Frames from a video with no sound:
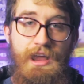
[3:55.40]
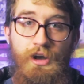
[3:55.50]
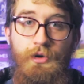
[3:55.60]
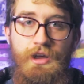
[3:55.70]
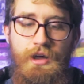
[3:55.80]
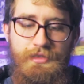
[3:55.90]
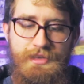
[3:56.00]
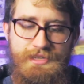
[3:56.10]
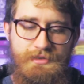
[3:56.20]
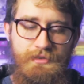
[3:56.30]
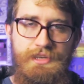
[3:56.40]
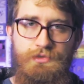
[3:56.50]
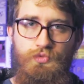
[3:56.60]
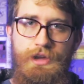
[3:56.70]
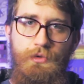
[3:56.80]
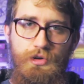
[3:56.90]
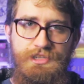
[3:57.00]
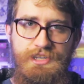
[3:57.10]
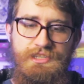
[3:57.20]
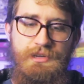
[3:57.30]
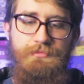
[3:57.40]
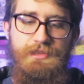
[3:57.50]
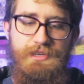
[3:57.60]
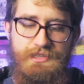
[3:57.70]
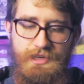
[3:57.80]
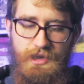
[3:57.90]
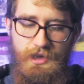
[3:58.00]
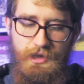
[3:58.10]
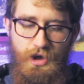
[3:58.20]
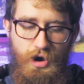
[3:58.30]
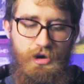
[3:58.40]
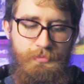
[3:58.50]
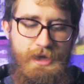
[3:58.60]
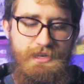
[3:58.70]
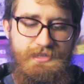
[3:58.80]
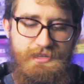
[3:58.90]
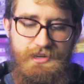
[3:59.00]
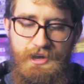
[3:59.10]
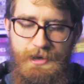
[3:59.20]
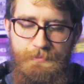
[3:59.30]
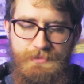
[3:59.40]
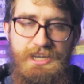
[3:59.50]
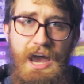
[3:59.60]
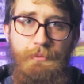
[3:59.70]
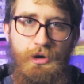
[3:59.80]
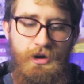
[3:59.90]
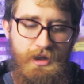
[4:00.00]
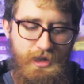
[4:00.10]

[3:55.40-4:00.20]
Aerion, this re-roll system, this card-based timer,